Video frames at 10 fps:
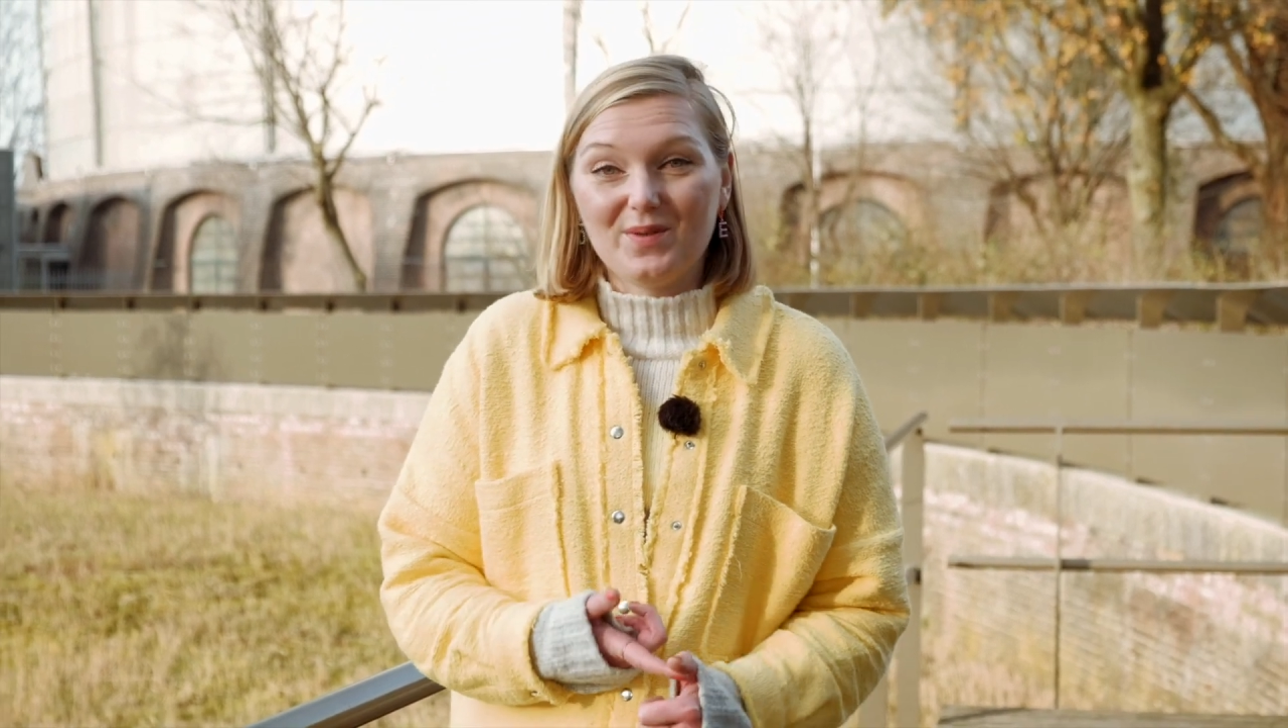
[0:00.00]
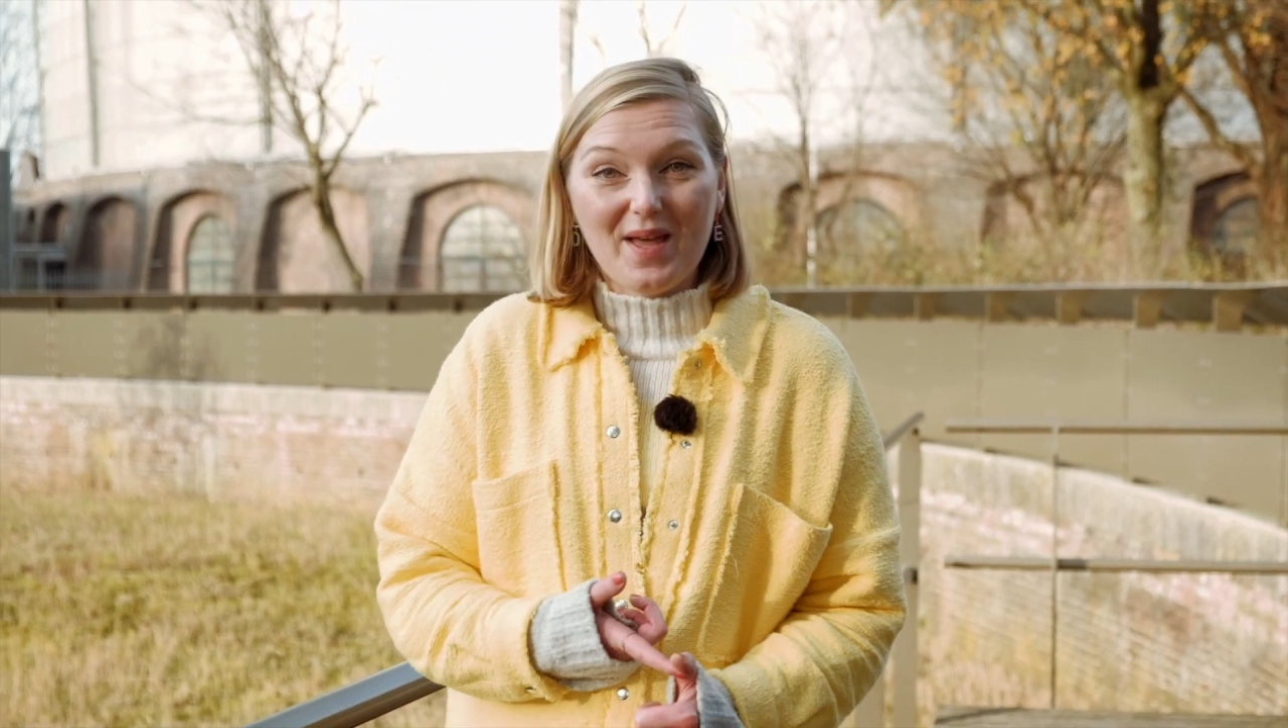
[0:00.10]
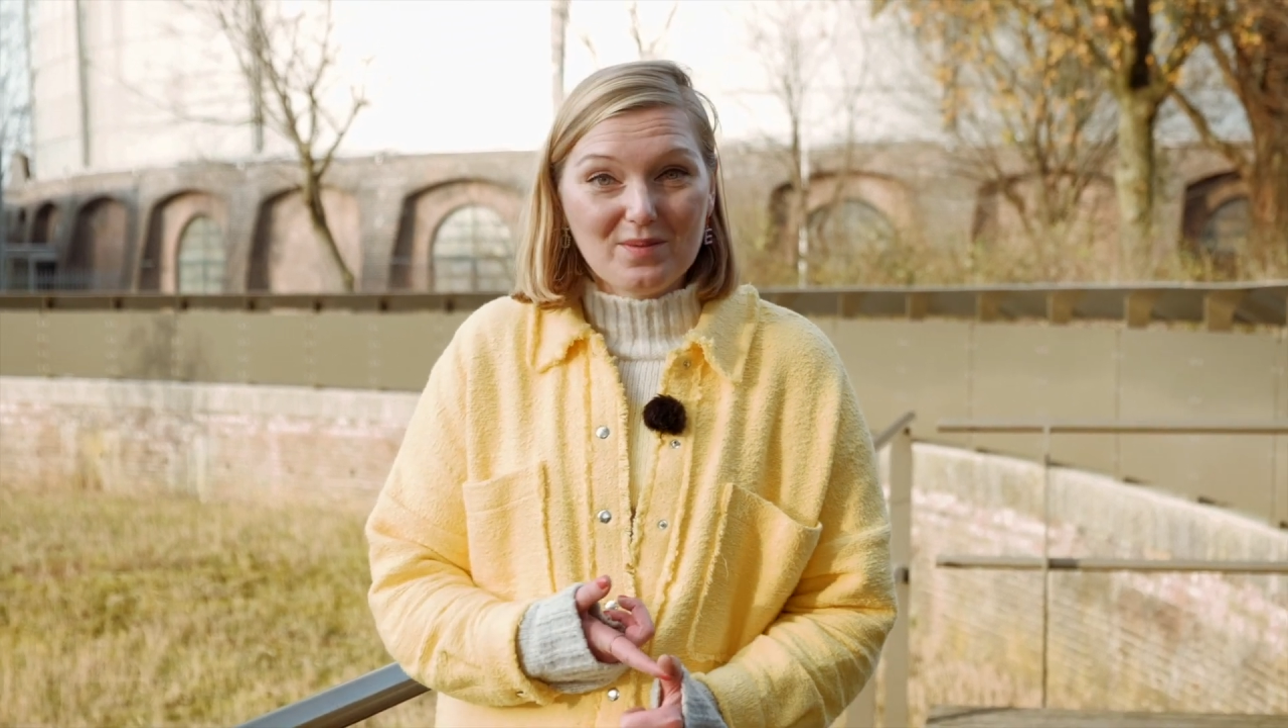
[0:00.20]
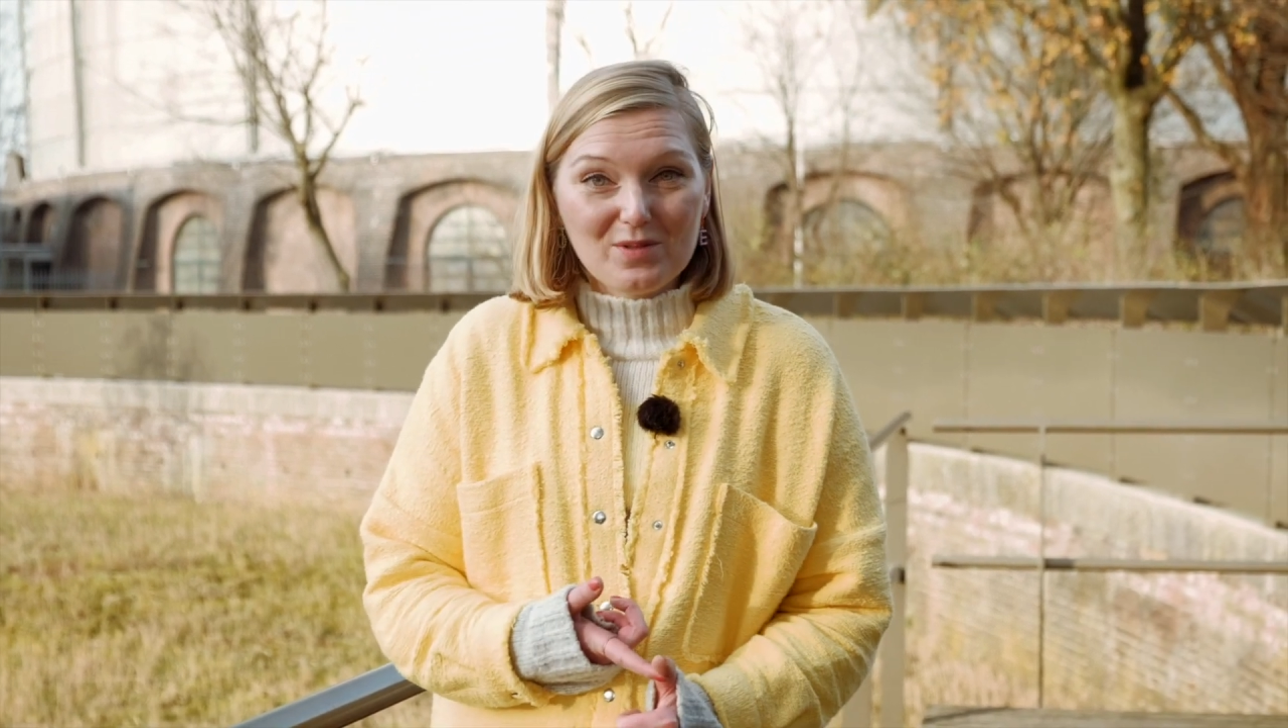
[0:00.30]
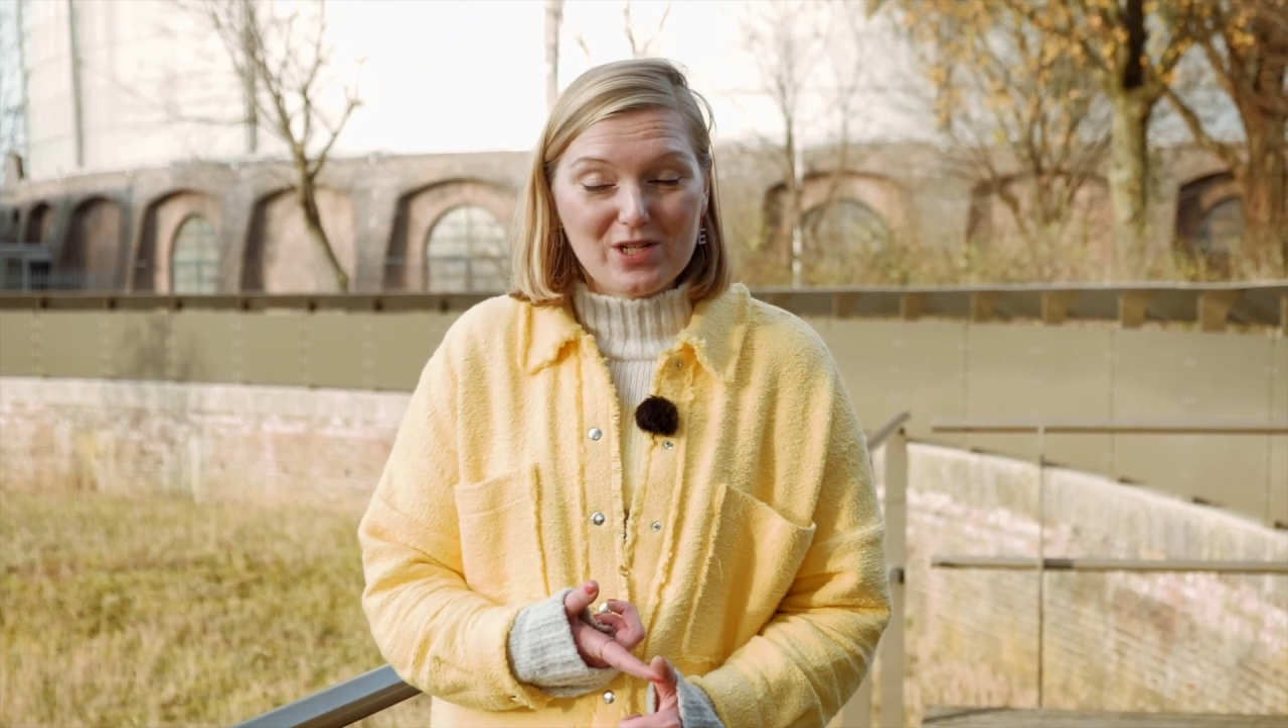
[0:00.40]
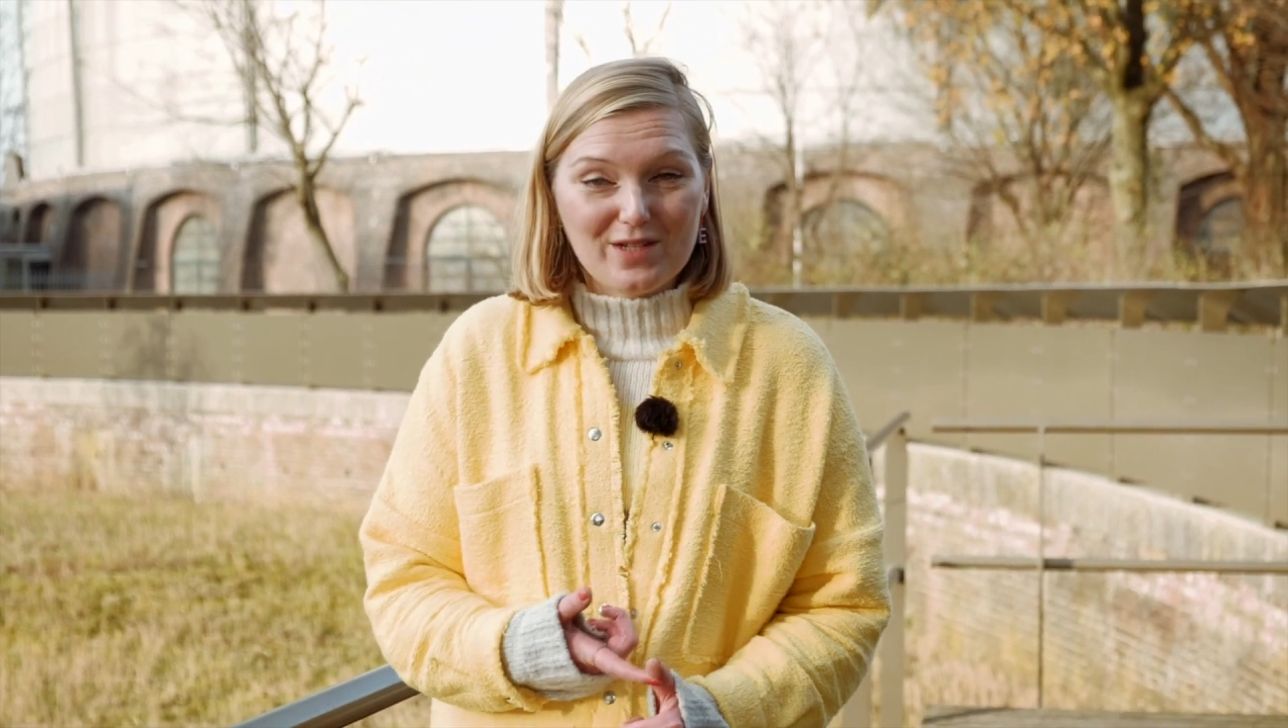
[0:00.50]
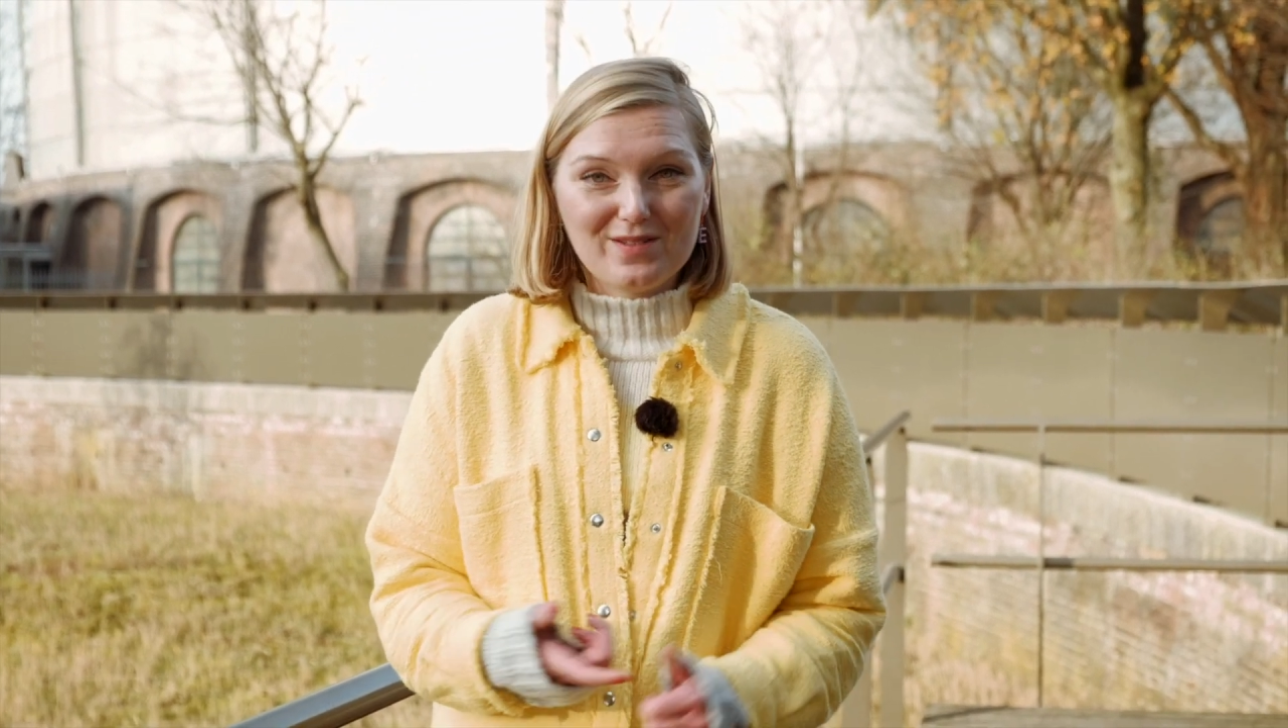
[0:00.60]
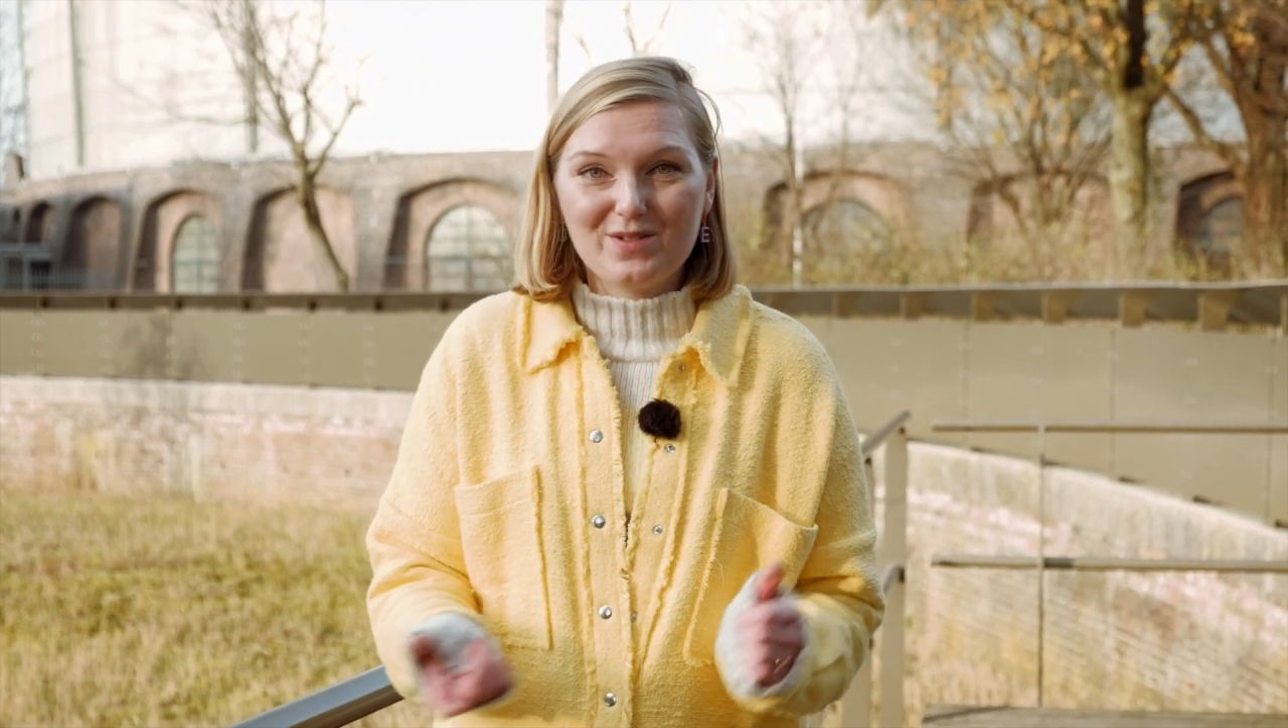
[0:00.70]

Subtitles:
an animal shelter